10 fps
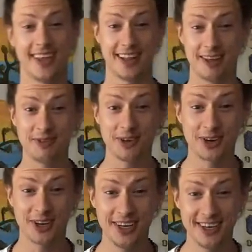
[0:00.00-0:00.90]
That feel
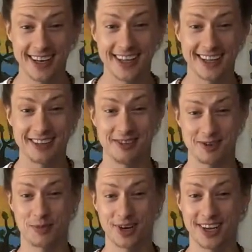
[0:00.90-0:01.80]
good? Feel
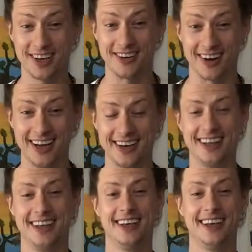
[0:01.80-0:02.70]
pretty good, right?
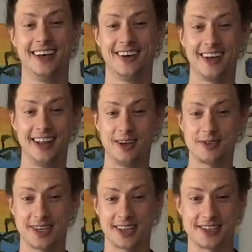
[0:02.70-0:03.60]
Okay, that was
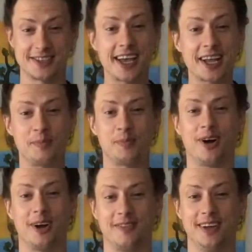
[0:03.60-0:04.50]
like the second
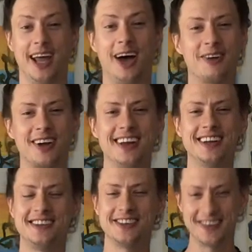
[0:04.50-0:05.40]
part of it. Now we're going to
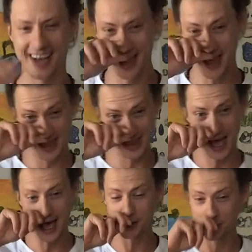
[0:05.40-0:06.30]
do
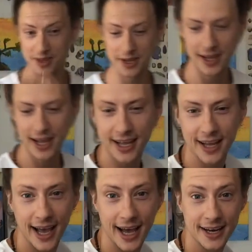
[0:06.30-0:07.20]
that with
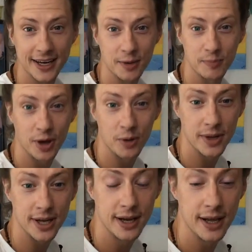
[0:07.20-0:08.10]
an added
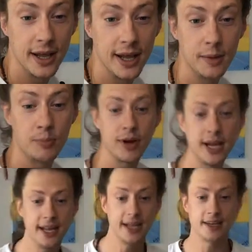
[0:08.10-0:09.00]
component,
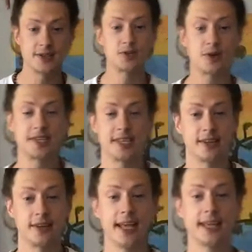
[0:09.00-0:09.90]
bringing in stretching
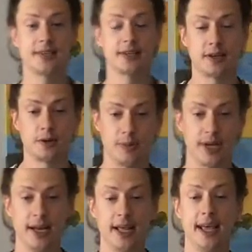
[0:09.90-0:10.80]
the legs a little
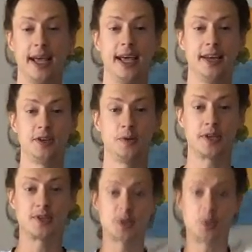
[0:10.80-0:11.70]
bit and doing
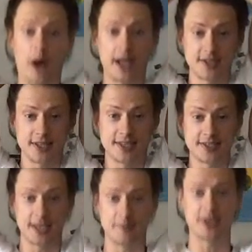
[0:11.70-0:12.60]
squats at the
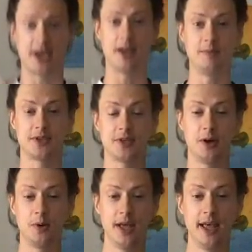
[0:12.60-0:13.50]
same time.
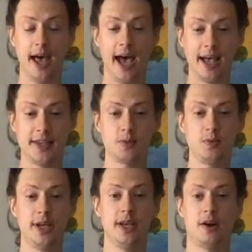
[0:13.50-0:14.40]
So as
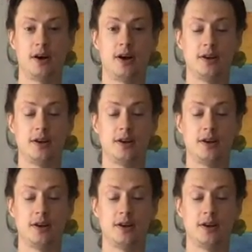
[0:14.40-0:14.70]
we are